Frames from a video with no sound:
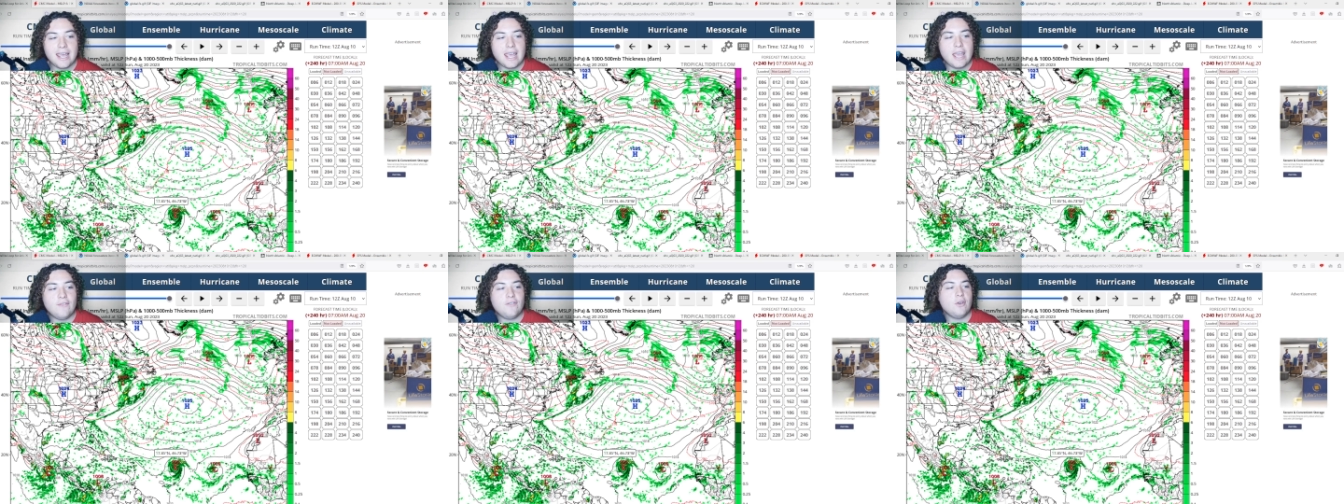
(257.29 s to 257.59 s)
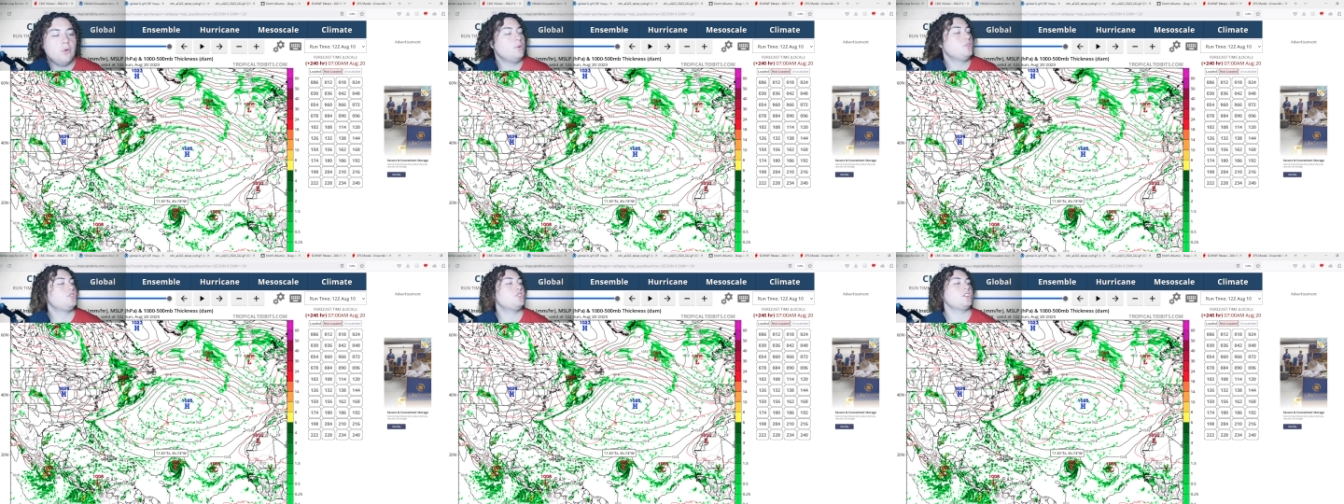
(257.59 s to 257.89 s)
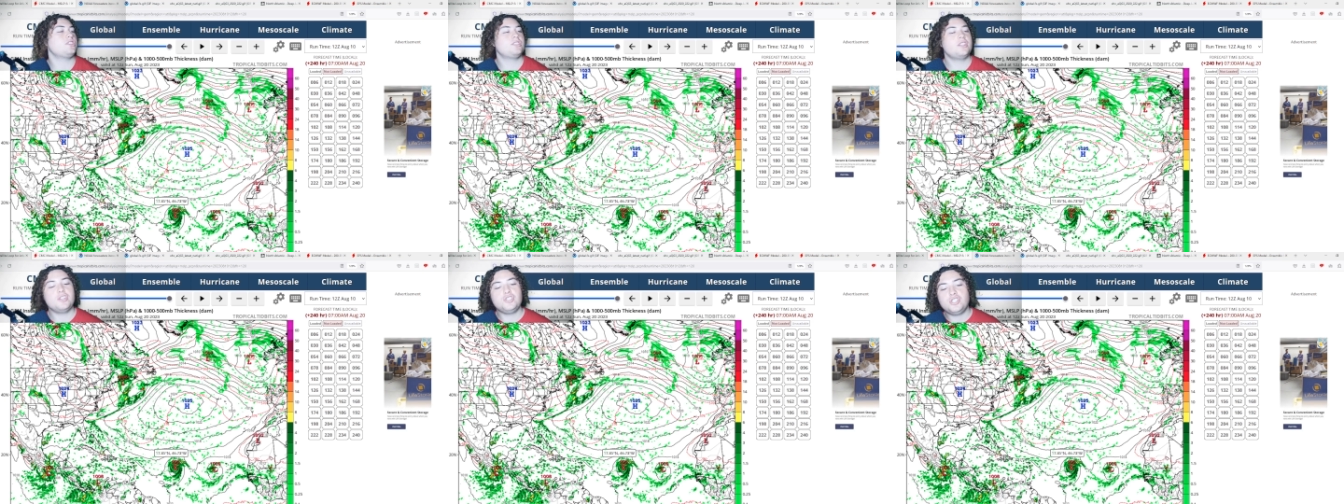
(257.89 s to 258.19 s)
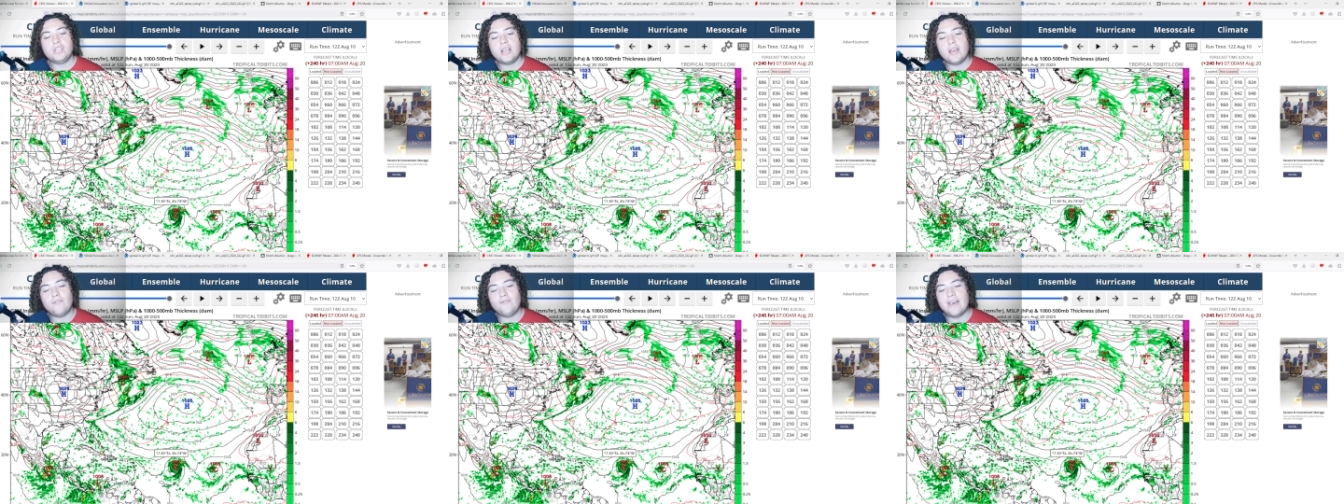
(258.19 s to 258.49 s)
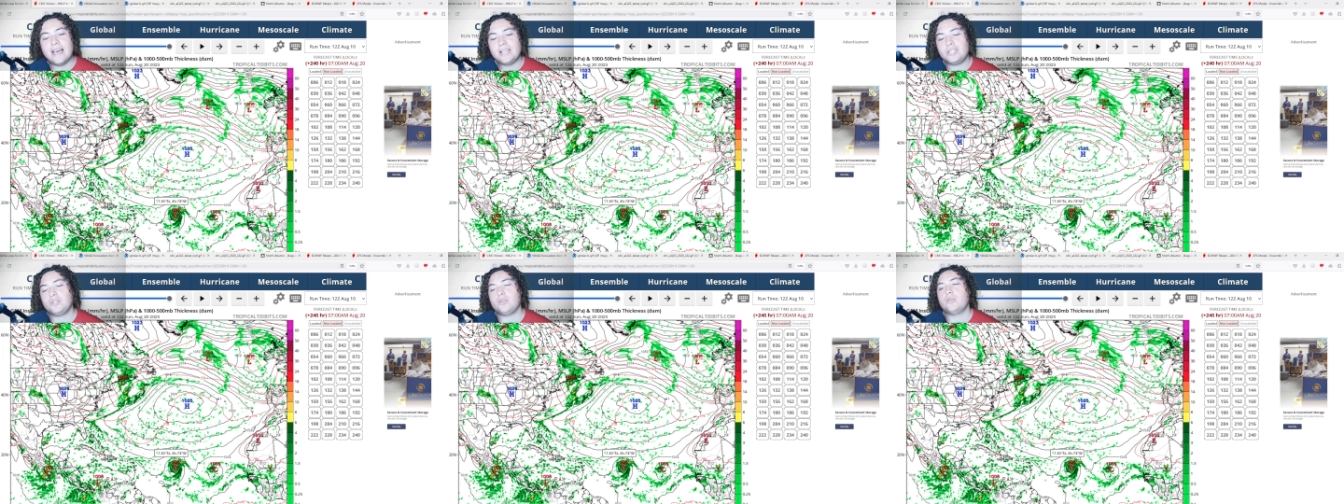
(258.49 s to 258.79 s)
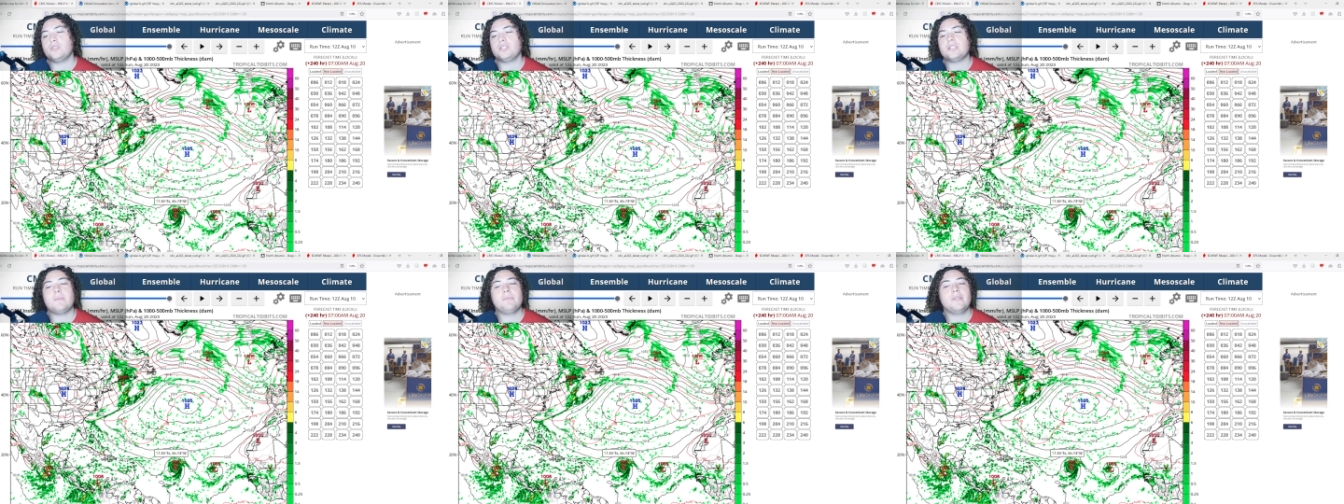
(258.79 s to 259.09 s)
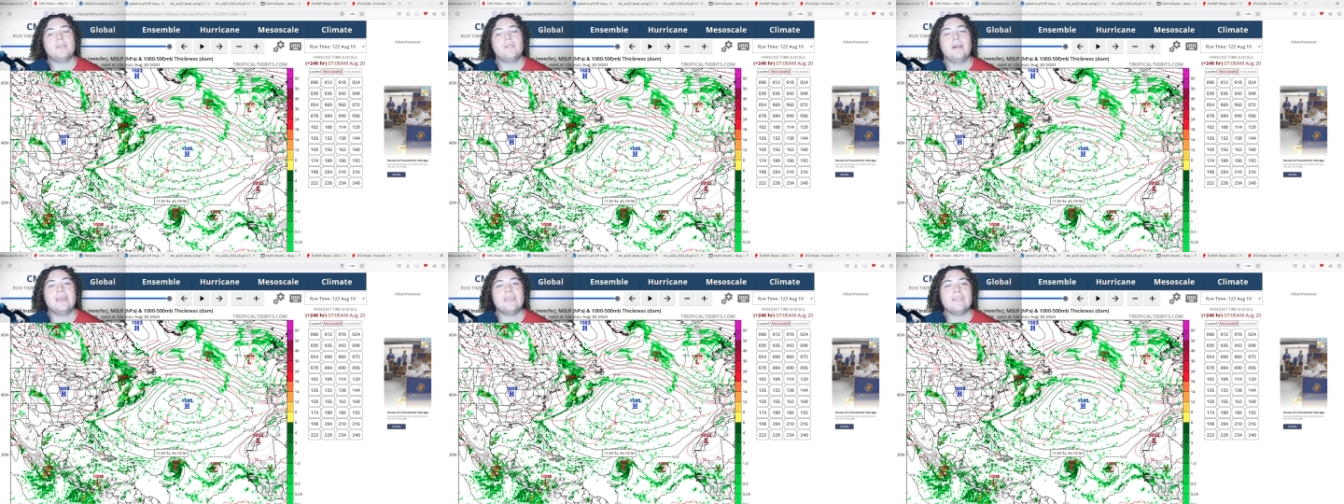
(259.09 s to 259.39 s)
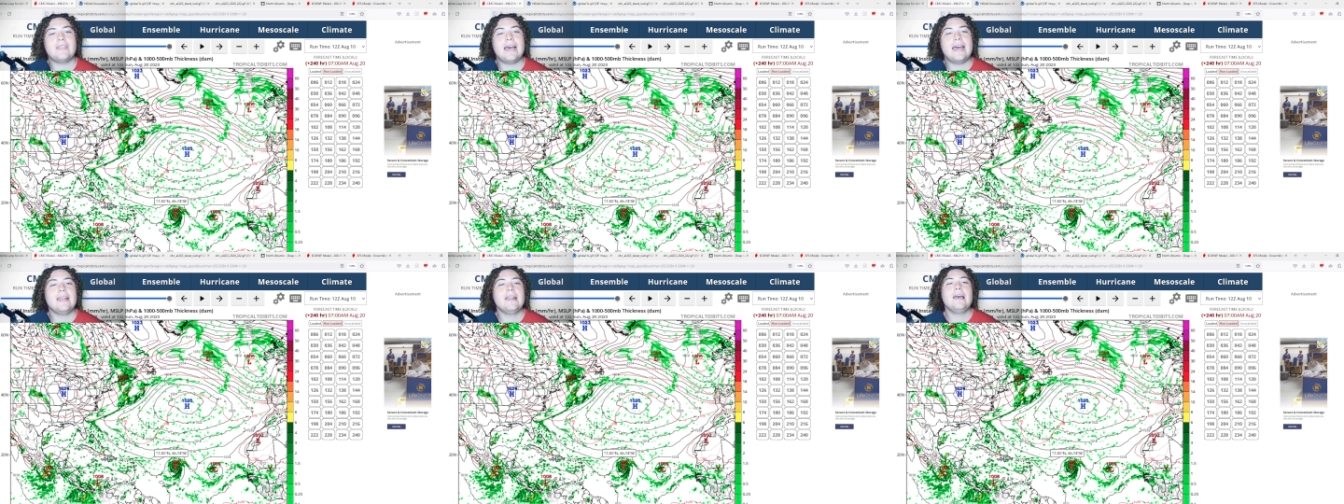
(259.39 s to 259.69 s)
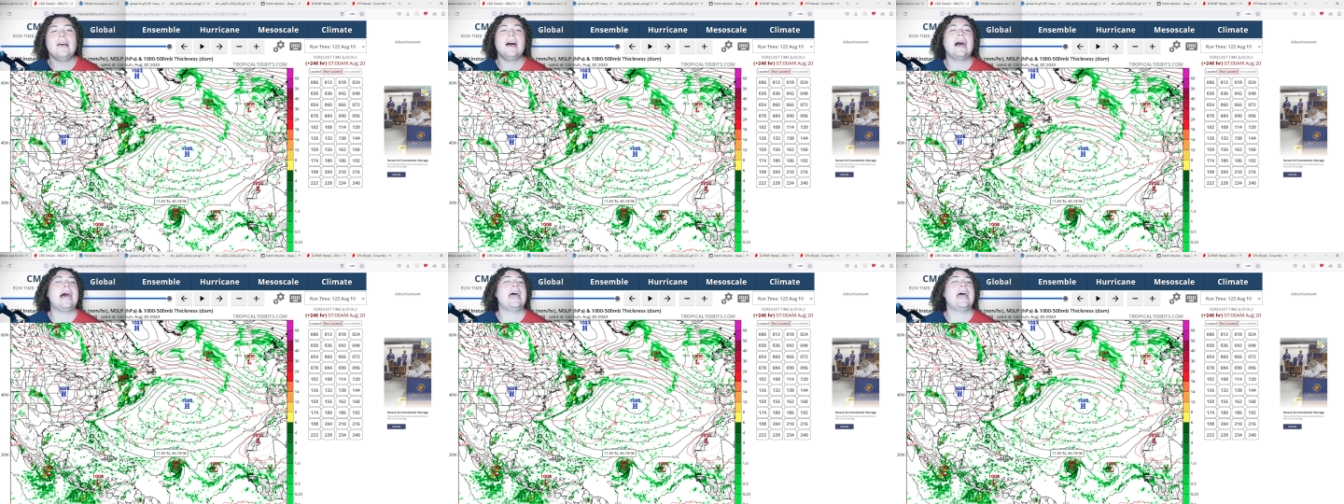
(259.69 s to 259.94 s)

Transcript: if it was just the GFS or something like that,